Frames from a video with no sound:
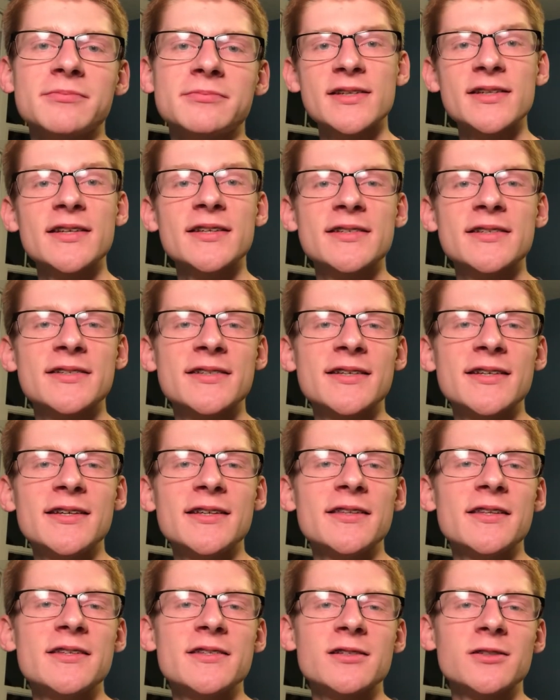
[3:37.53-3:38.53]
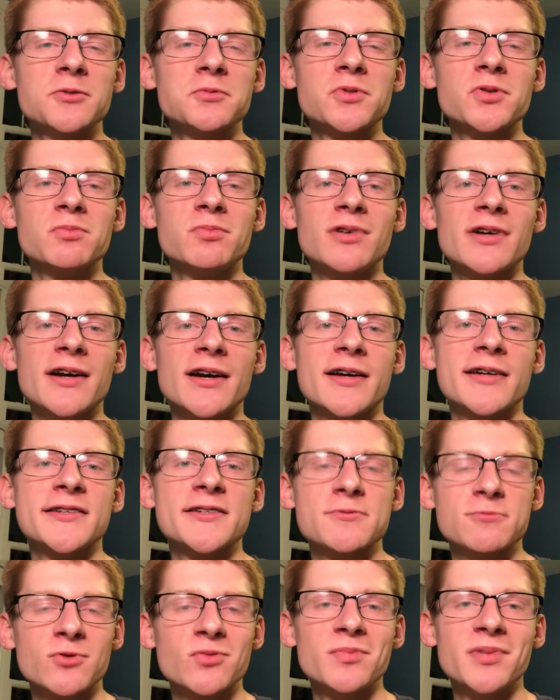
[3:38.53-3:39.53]
CNCing these aluminum
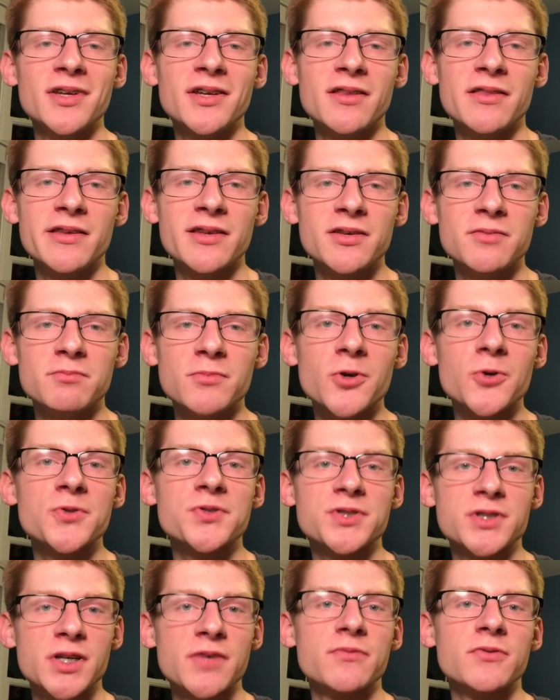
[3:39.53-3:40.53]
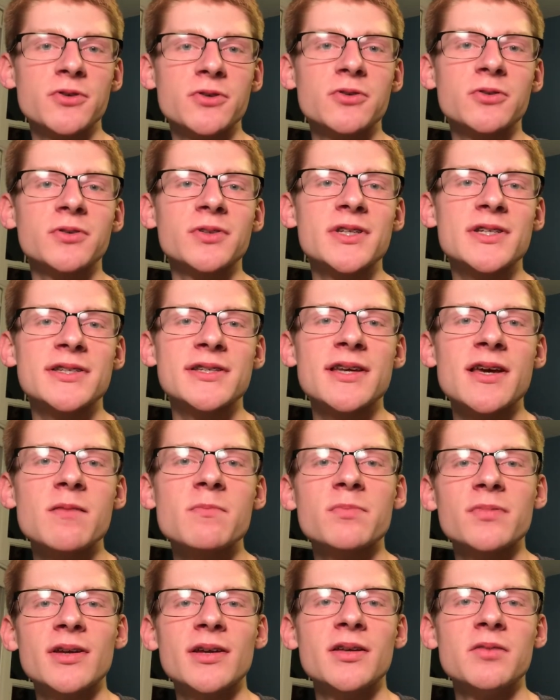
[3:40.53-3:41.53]
brackets will be the most difficult
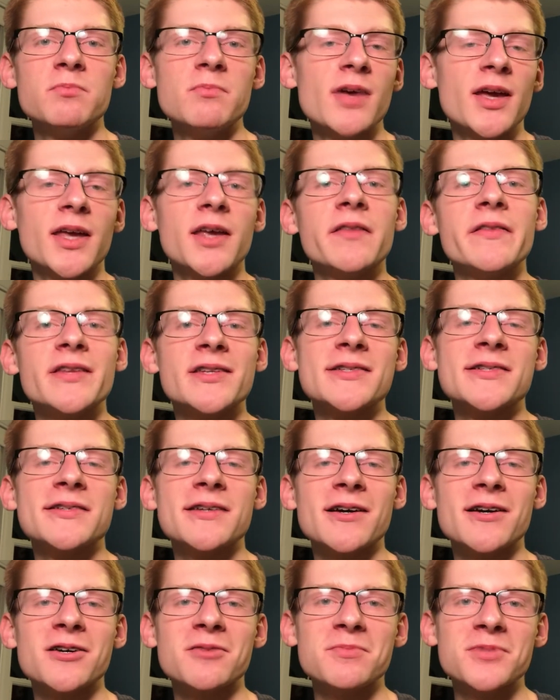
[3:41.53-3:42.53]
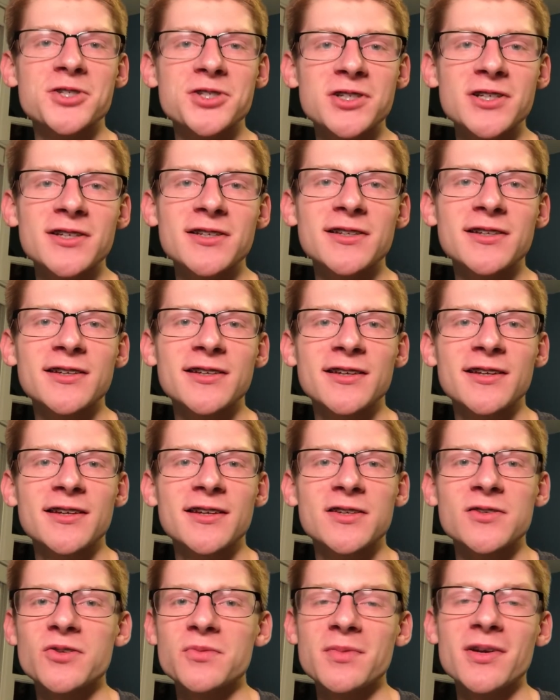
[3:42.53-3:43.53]
step in making this entire machine,
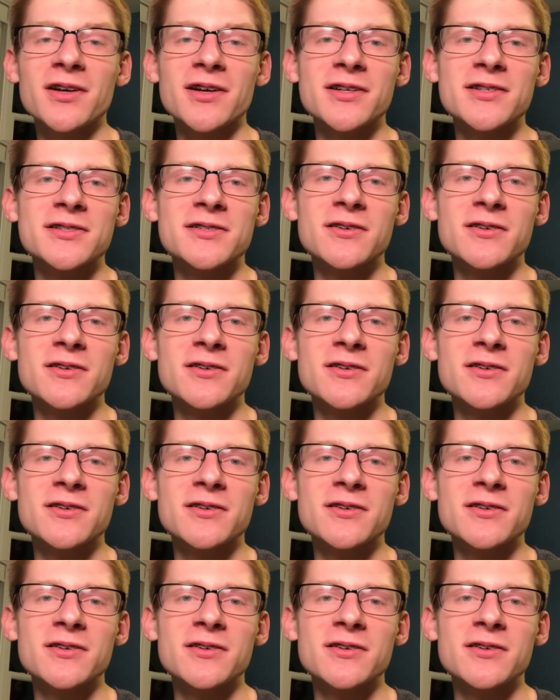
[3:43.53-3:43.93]
so I better get